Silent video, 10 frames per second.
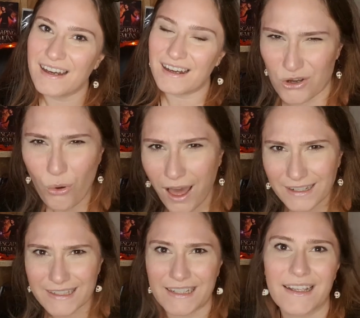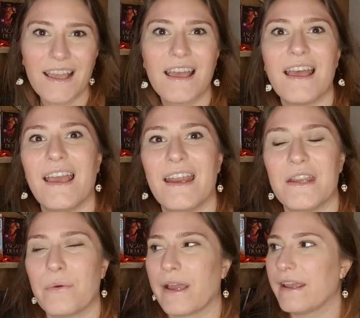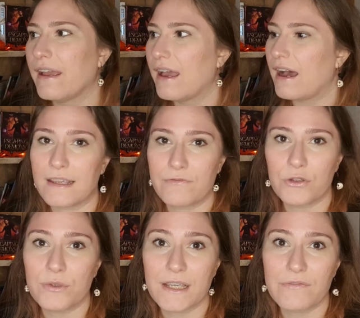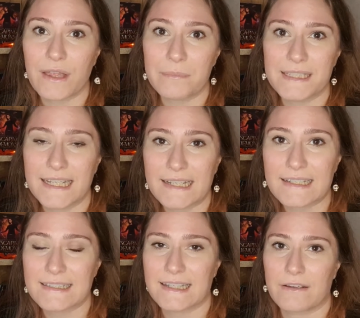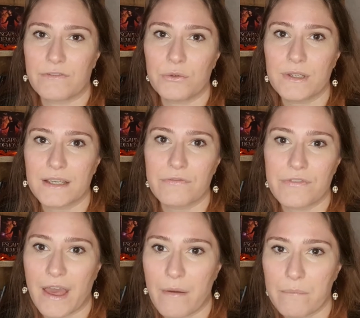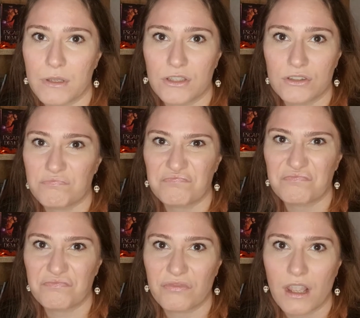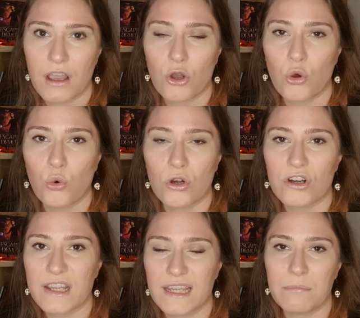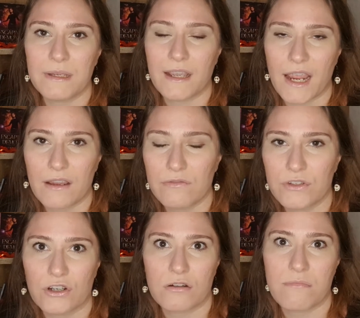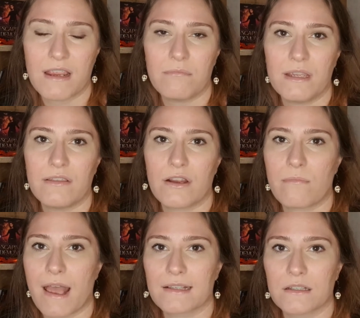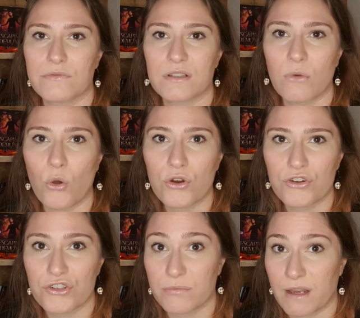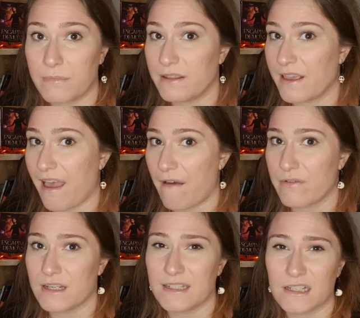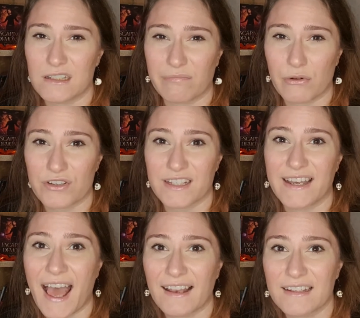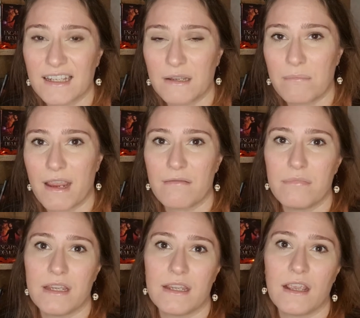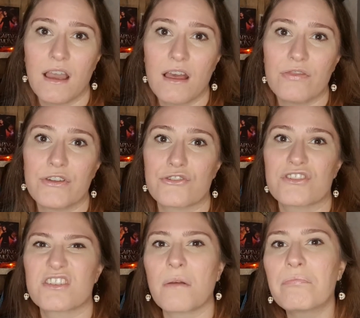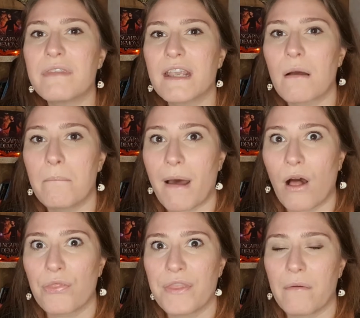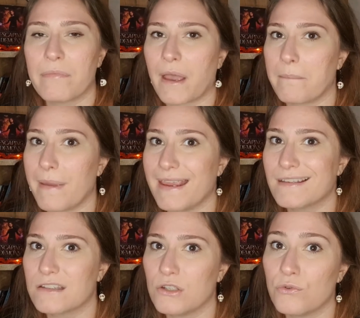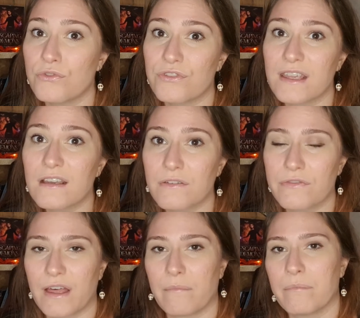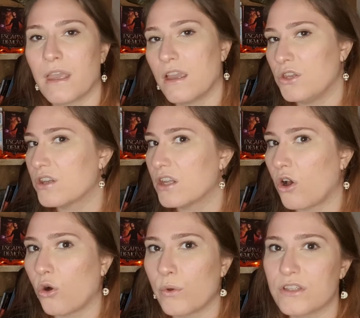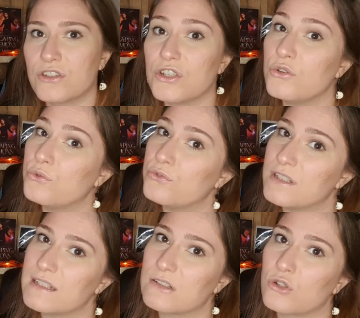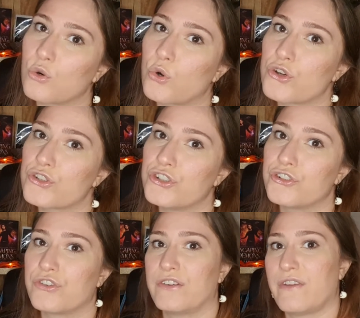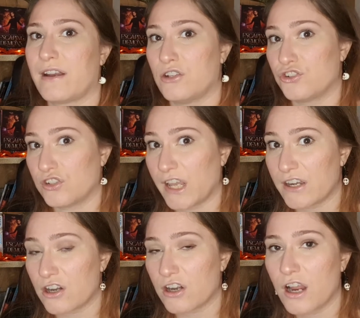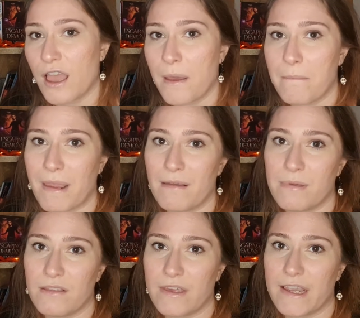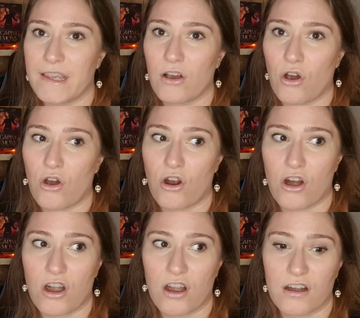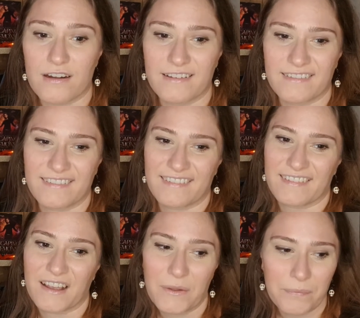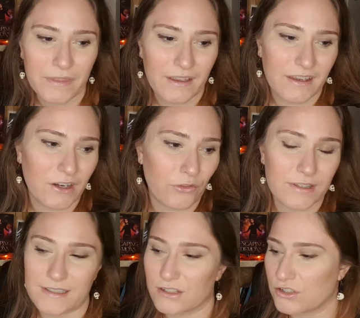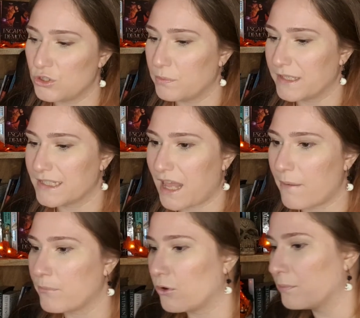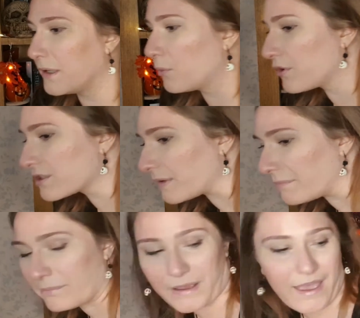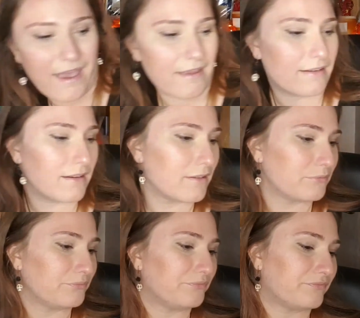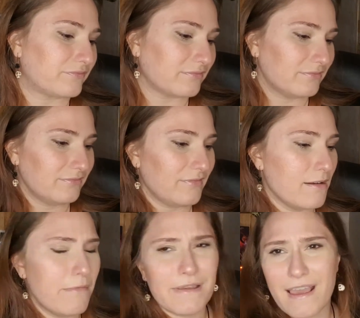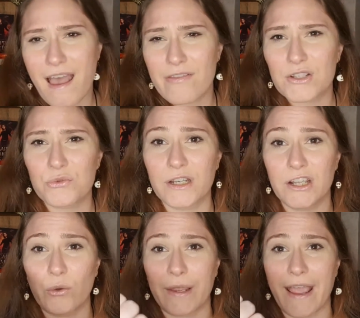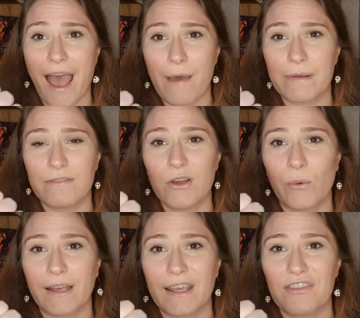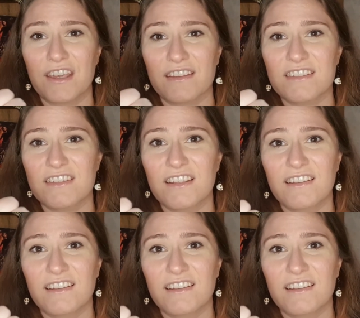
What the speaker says: quality. Anyway, if you give them tics, if you give them quirky behavior, maybe they're massive smokers, maybe they have an addictive personality, maybe there's something about them that makes you think of them. You can always use these little quirks to your advantage later. Maybe they are, this is a stupid example, but where's my pen? Maybe they have this really annoying habit of going like this.